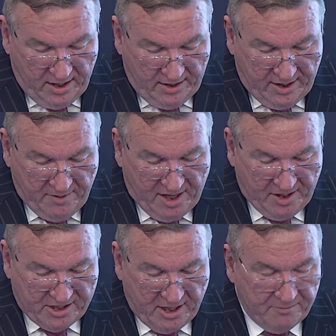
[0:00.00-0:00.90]
There may be
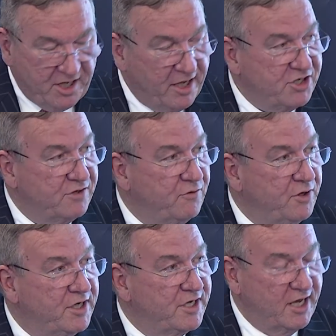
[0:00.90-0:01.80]
a temptation for
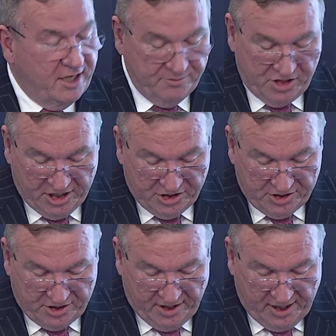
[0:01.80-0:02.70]
you to take
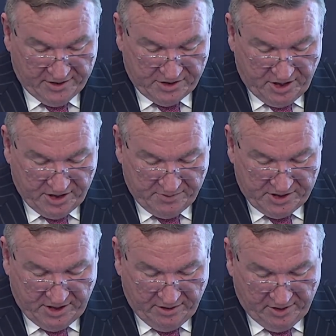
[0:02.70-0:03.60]
objections to the other side's
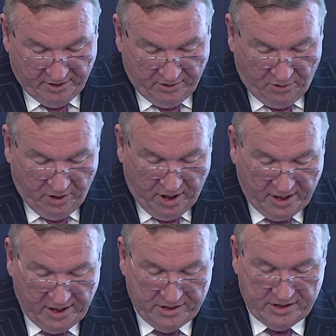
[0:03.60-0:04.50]
material. All I
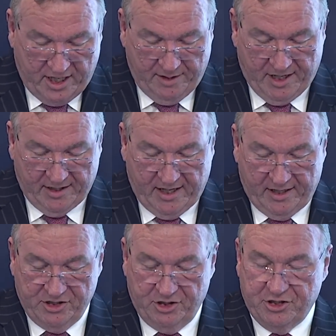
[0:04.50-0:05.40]
can say about that
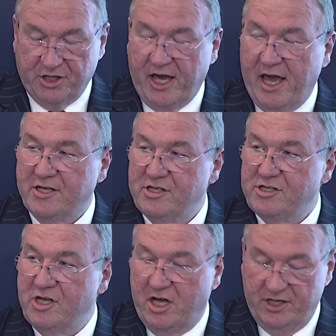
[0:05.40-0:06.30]
is you should
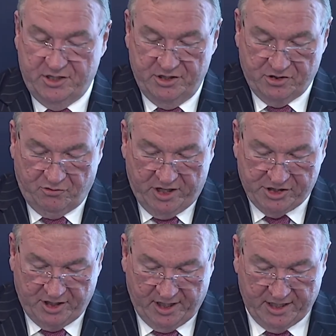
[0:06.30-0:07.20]
exercise
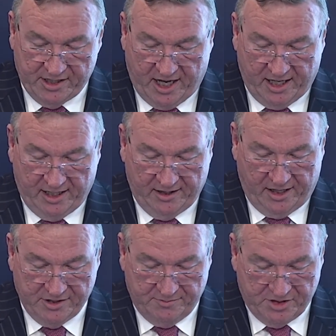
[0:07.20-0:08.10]
discretion in taking
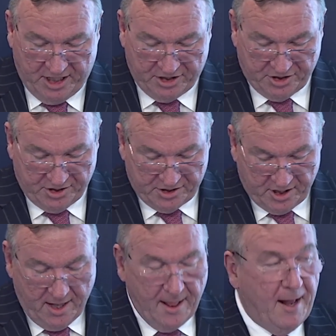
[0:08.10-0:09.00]
those objections.
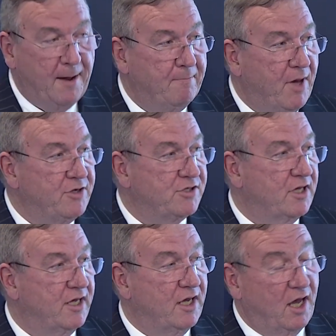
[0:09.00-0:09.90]

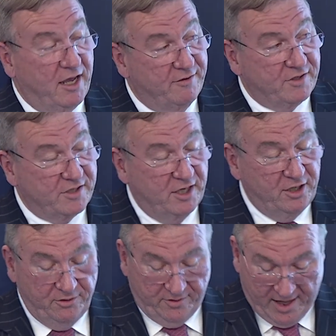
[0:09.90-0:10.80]
Mostly, I have to tell
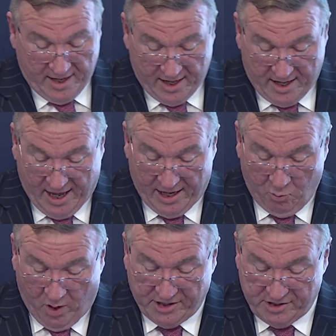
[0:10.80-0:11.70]
you, they are a
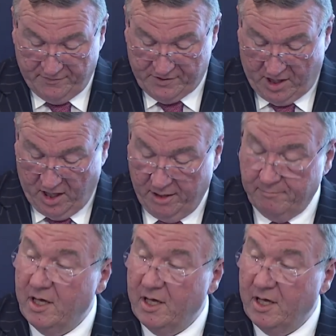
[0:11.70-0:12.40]
waste of time.